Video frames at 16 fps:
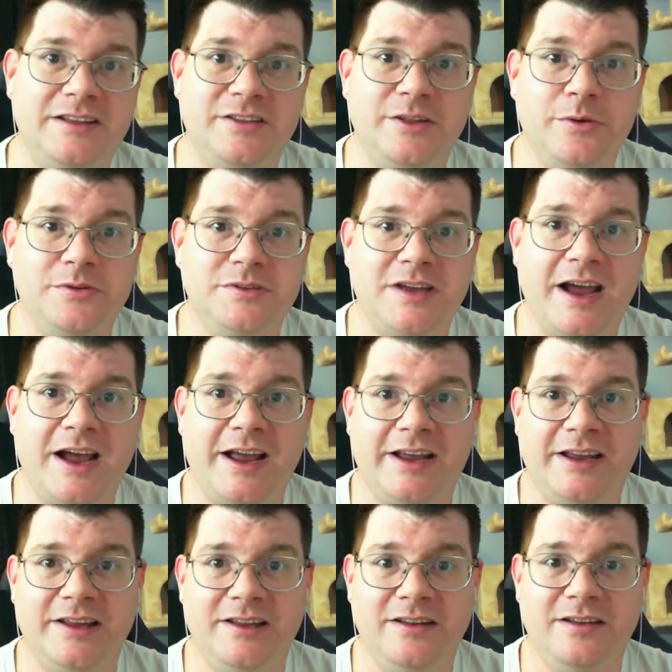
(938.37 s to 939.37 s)
those high
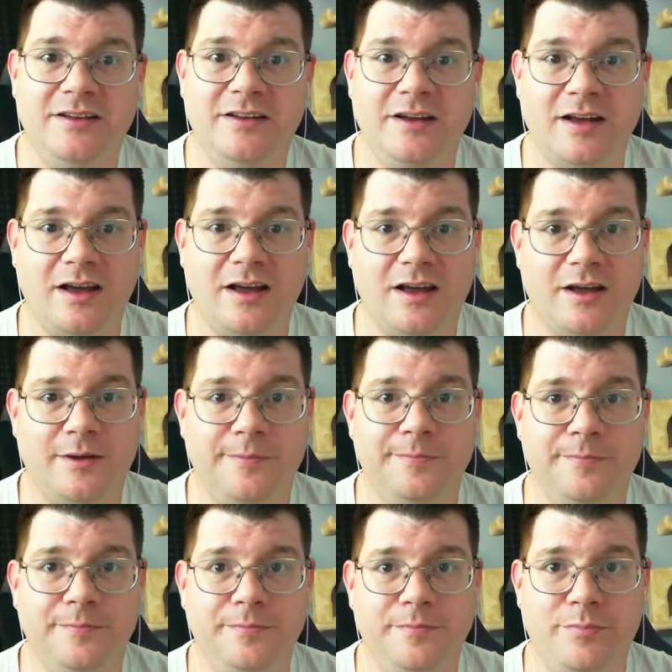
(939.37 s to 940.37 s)
end um,